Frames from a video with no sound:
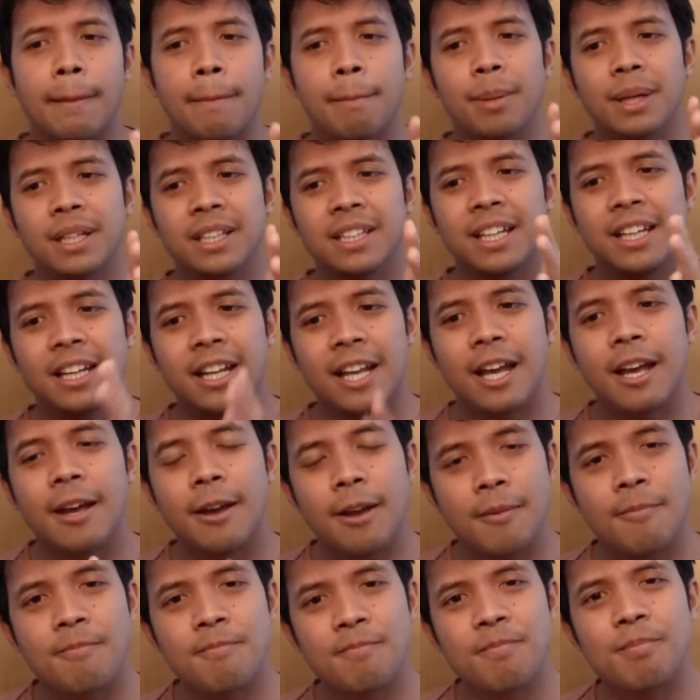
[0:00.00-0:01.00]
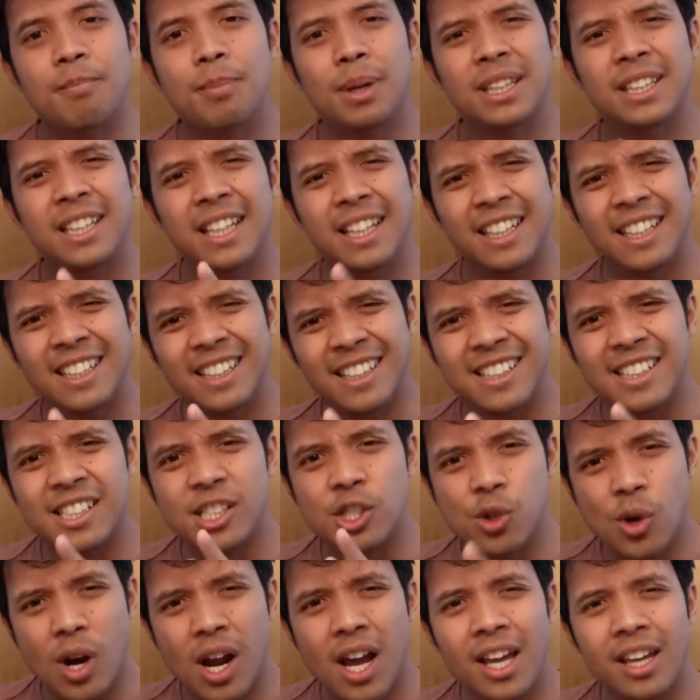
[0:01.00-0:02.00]
but that
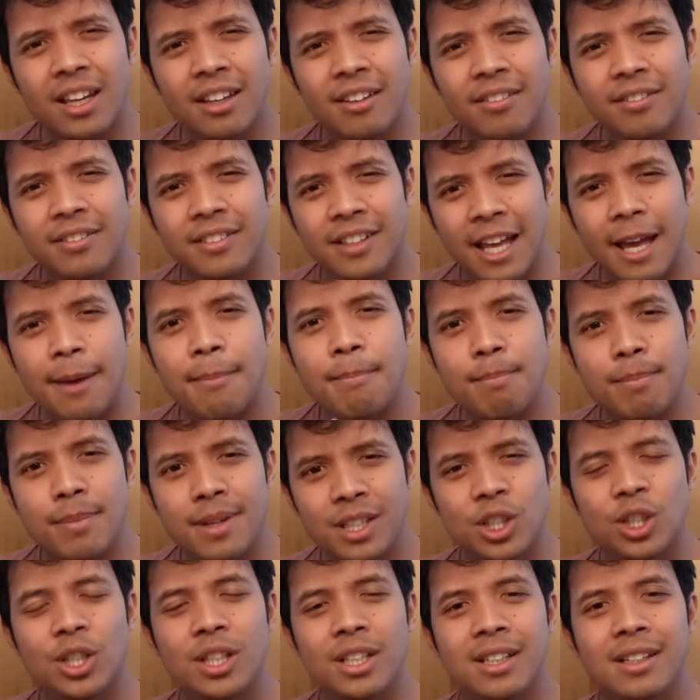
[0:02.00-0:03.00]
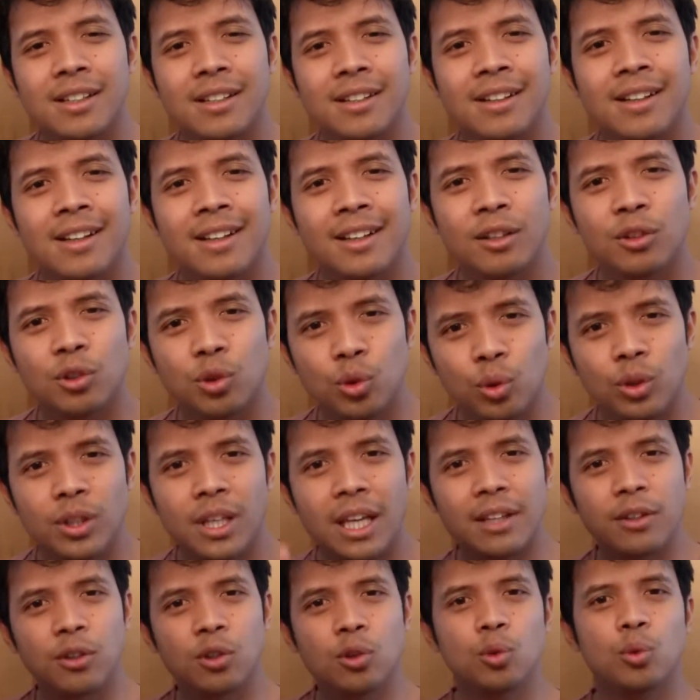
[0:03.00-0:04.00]
drive, the ambition to
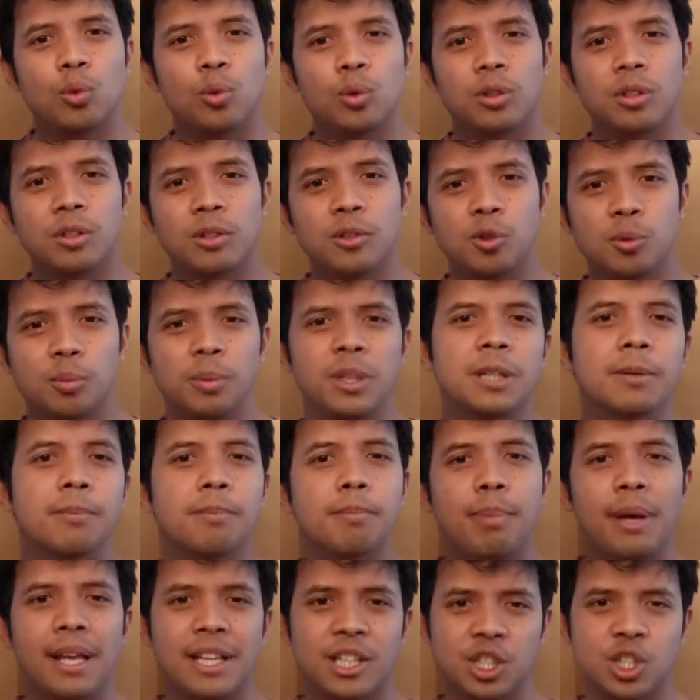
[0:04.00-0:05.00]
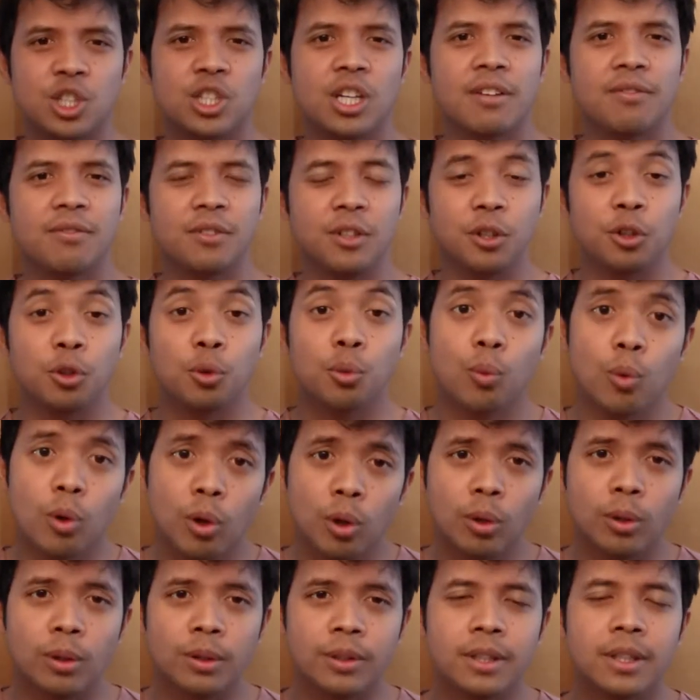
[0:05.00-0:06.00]
get to be the best chef in the
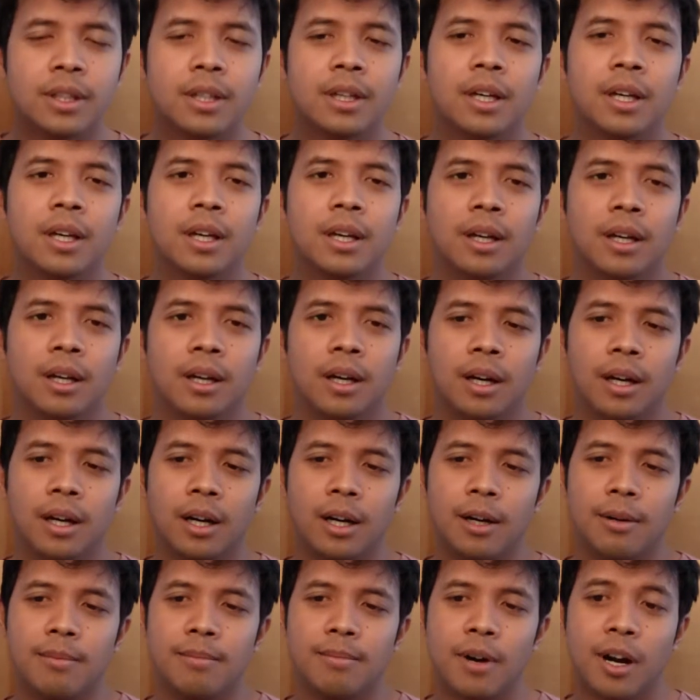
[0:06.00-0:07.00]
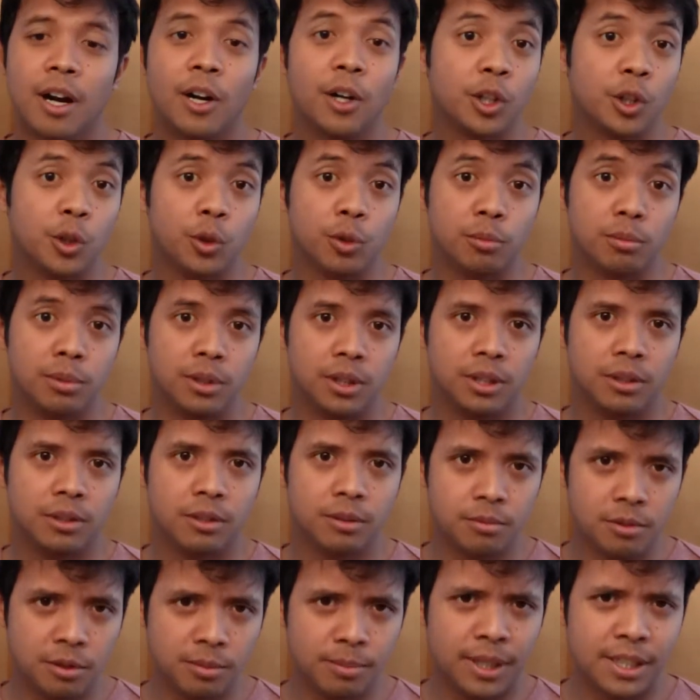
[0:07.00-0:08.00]
world, arguably
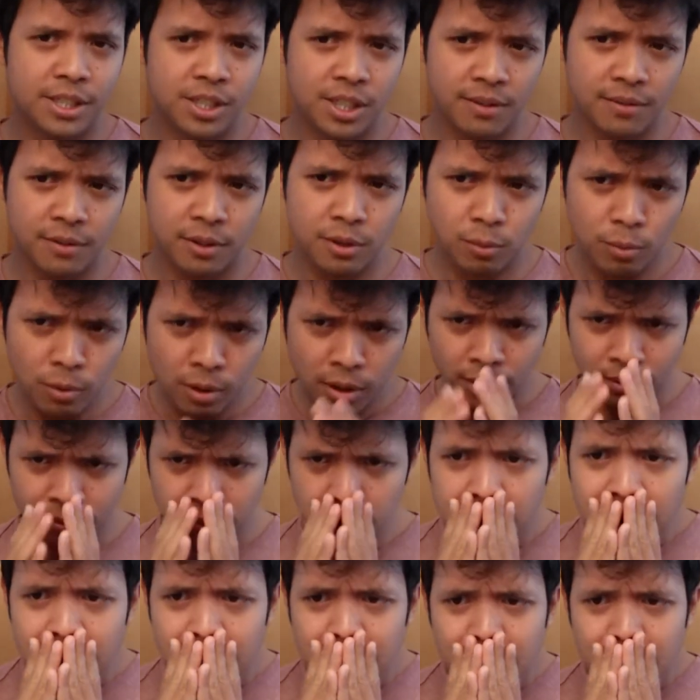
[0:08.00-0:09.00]
the best chef in the world.